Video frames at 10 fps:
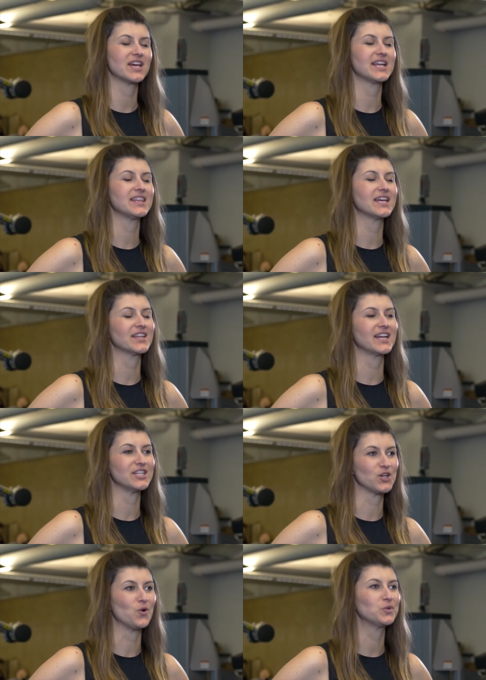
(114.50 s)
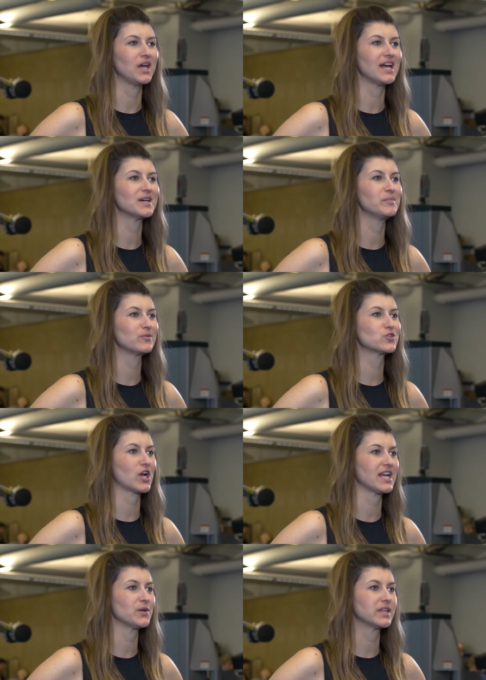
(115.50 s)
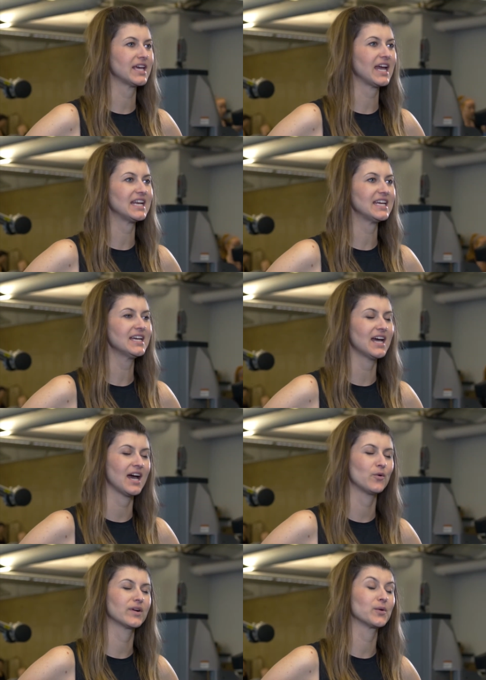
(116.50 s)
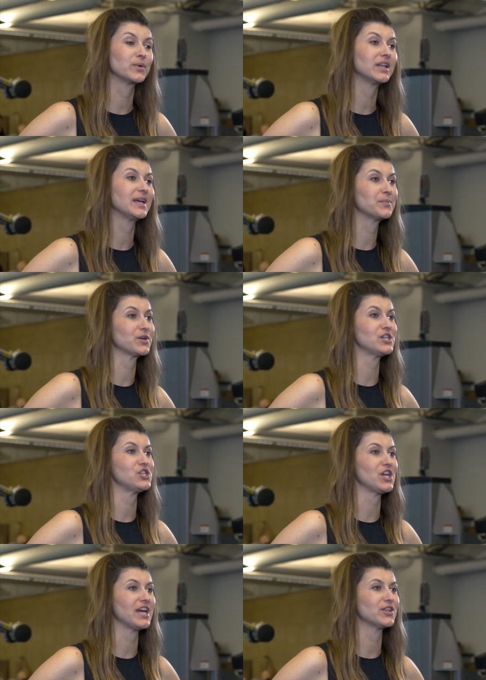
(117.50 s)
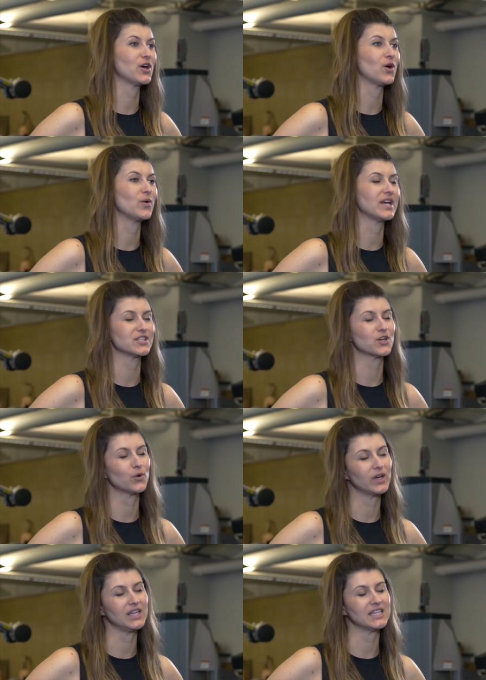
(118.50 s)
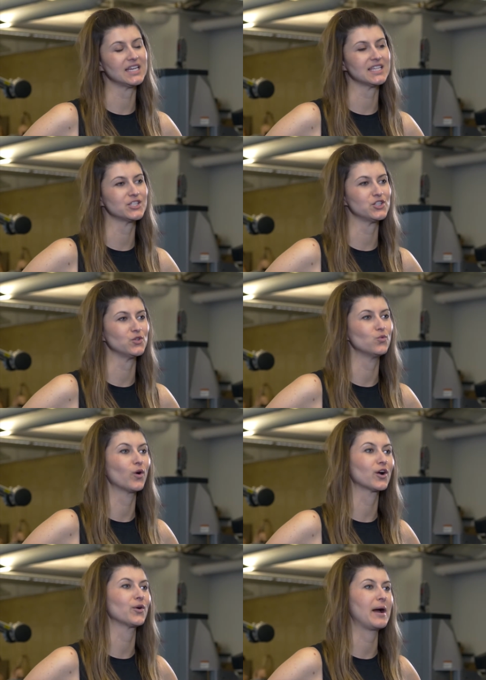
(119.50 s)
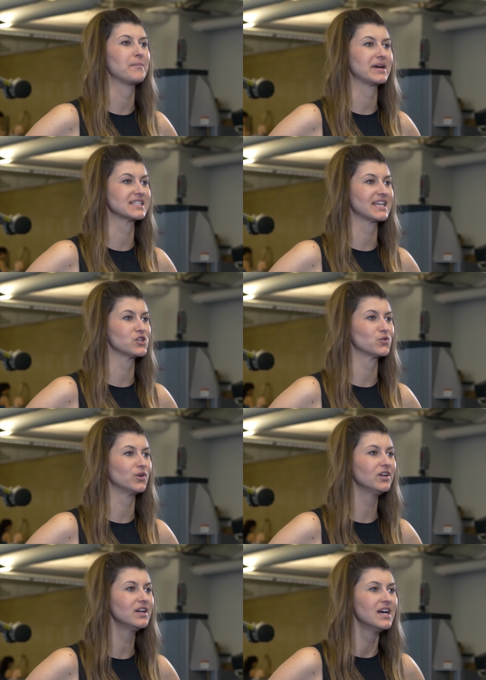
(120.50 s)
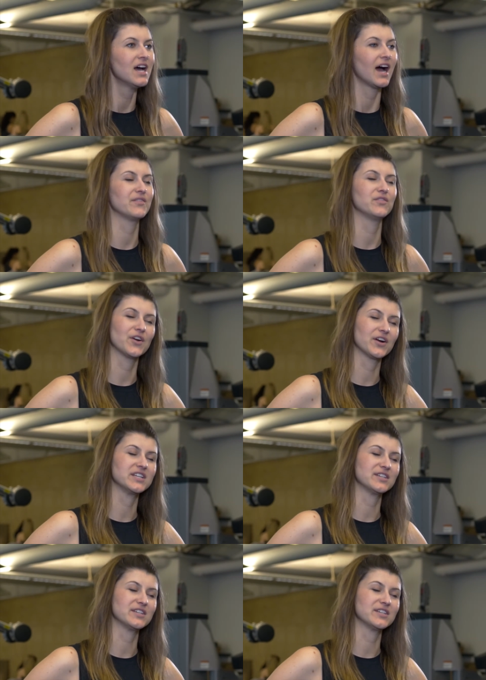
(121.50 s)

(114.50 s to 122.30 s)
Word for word: anything that I don't like about training with Katie. What I really appreciate, though, is her willingness to work around my schedule. I have a very